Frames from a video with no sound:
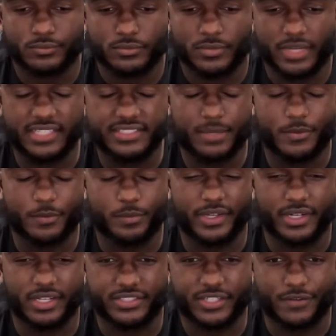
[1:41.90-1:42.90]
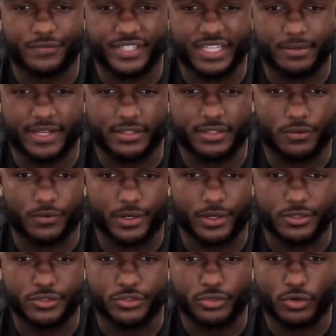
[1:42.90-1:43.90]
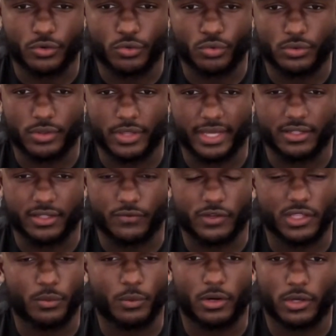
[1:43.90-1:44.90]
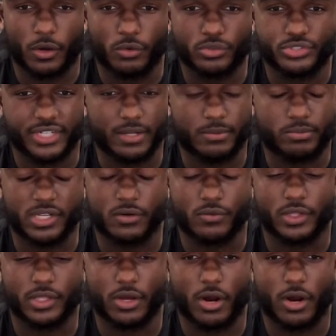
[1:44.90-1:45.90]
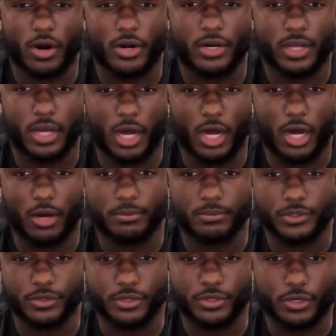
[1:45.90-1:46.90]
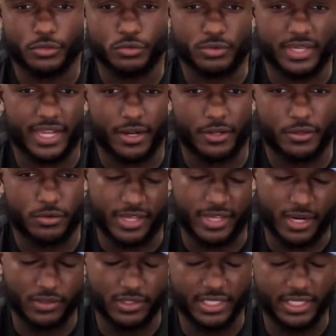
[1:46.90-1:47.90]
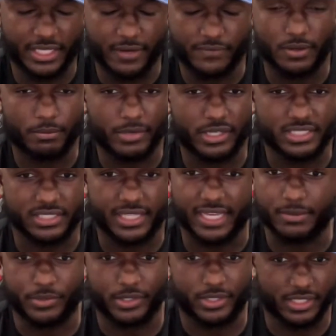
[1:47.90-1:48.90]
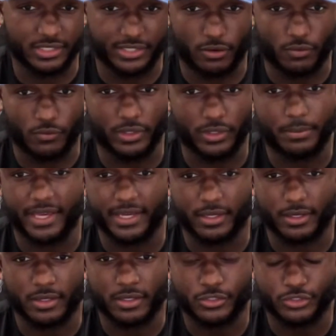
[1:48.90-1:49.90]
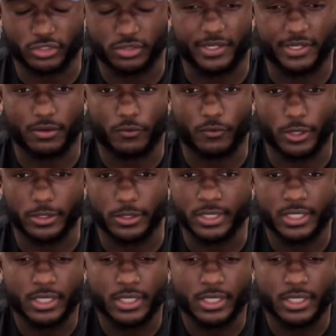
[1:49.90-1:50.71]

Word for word: anytime you're playing a tough team like the Raiders, you know, who, like they're really well coached and they play really hard. Um, you know, you can't you can't really give them much light because they'll really make a start to make a run.